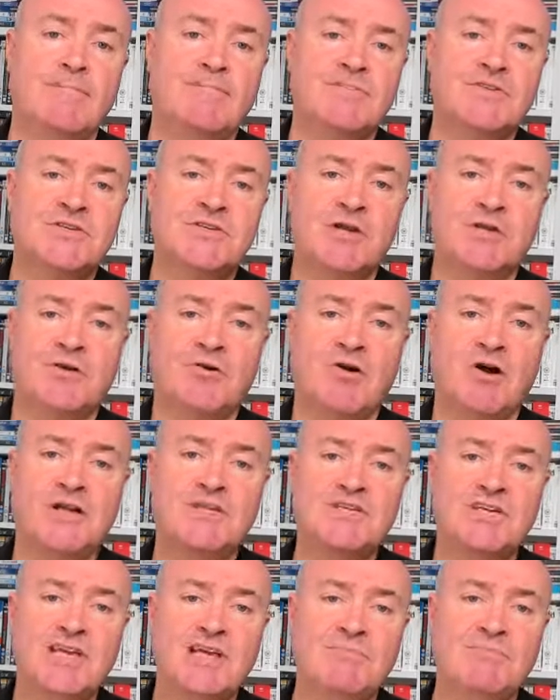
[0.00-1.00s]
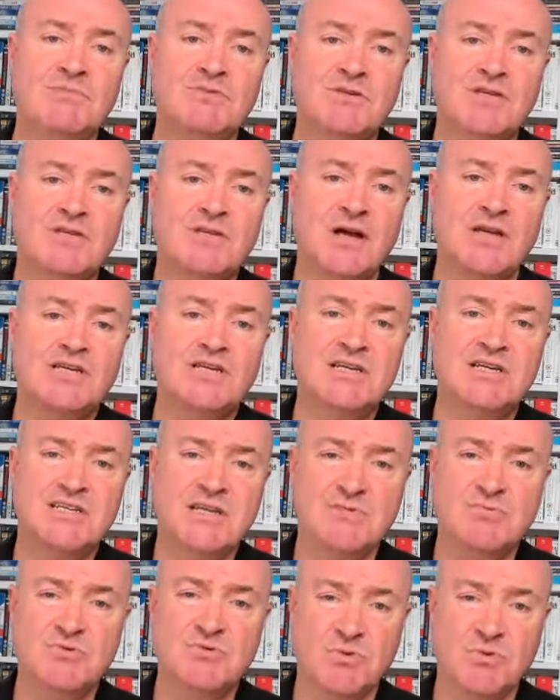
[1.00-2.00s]
So their IT
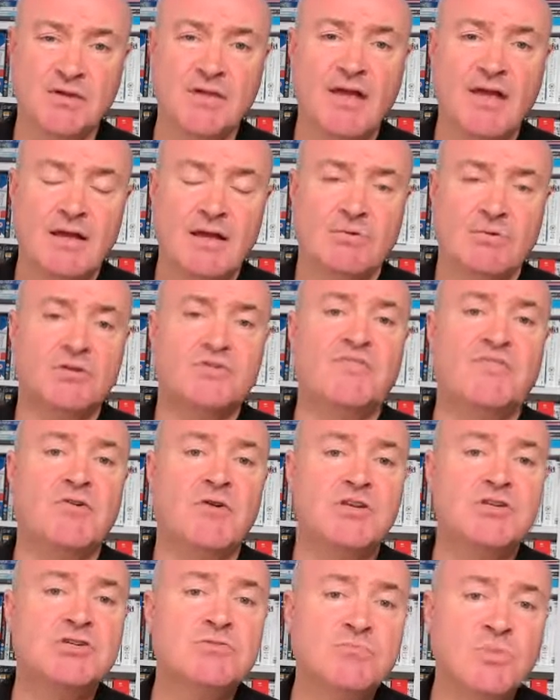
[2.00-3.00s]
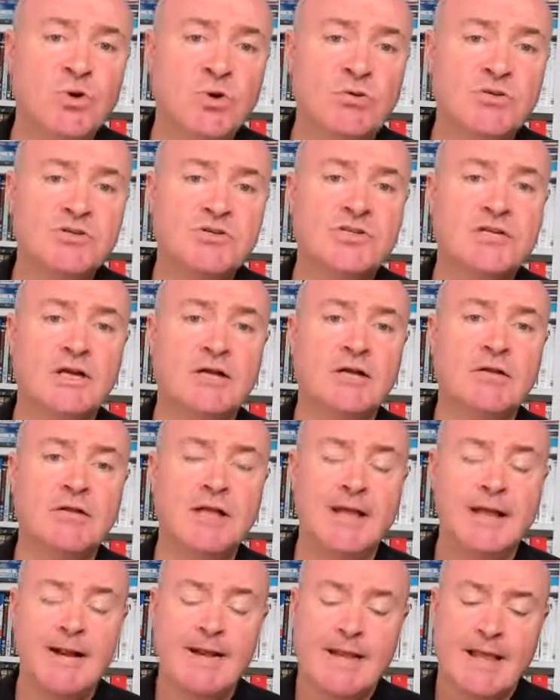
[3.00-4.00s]
teams was very small still,
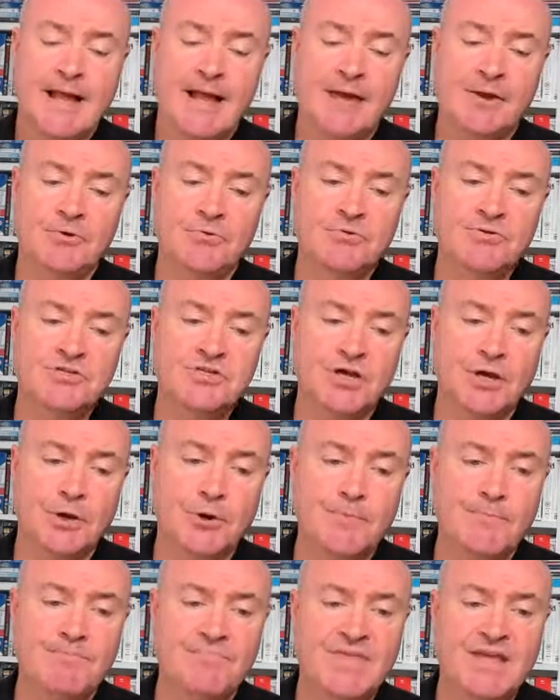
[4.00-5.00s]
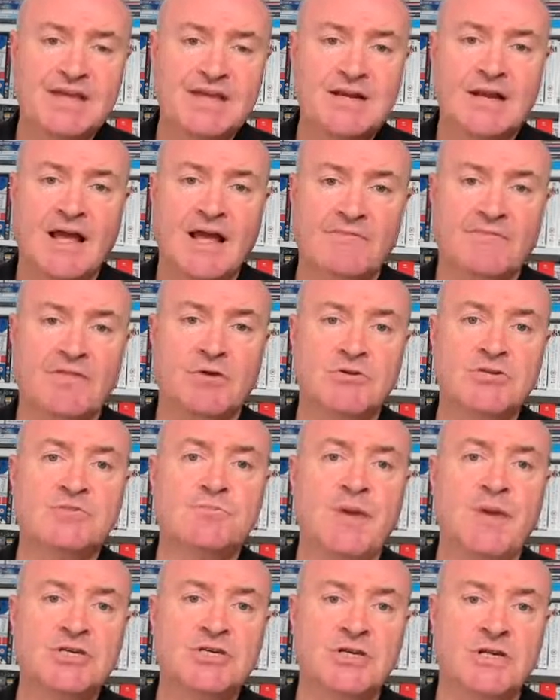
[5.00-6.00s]
and also they didn't have those
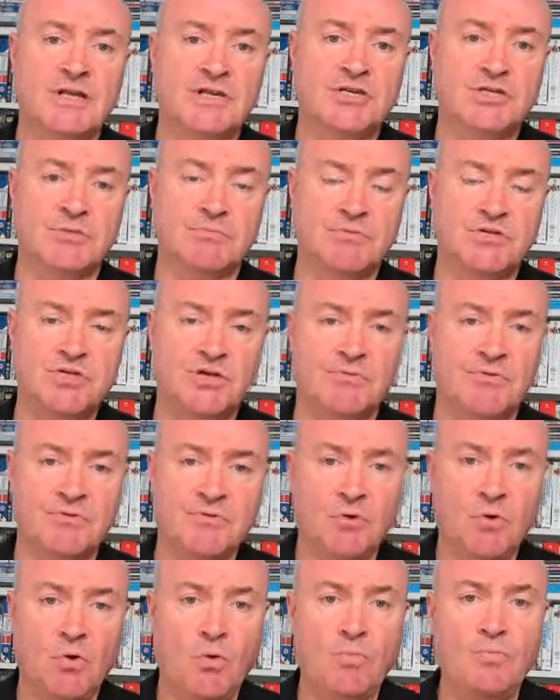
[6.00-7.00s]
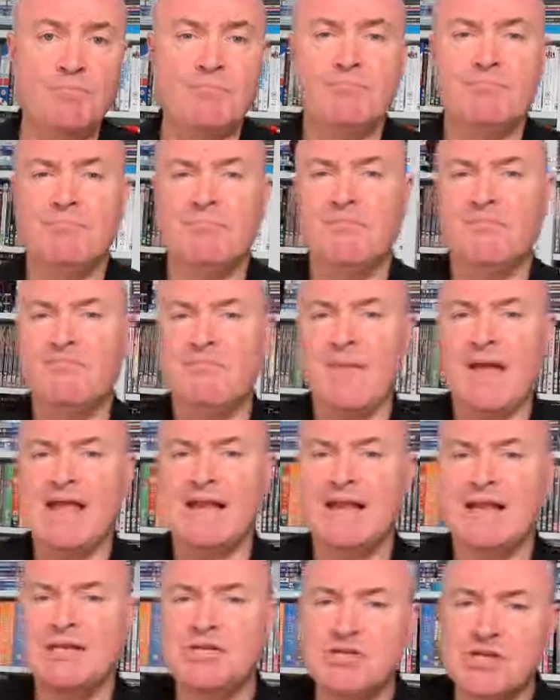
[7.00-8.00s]
specialisms. So they're all
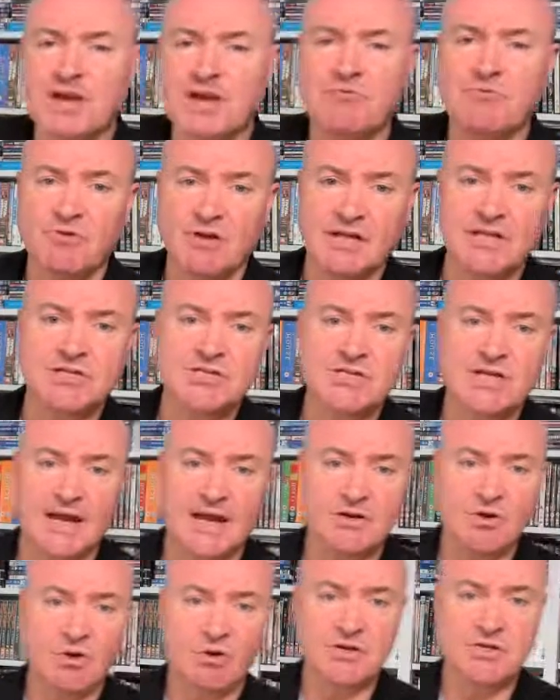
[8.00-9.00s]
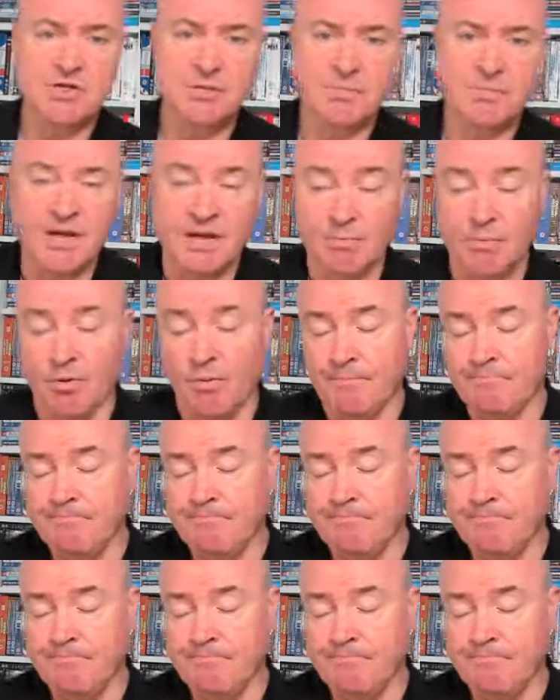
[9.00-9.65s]
mainly generalist technology people,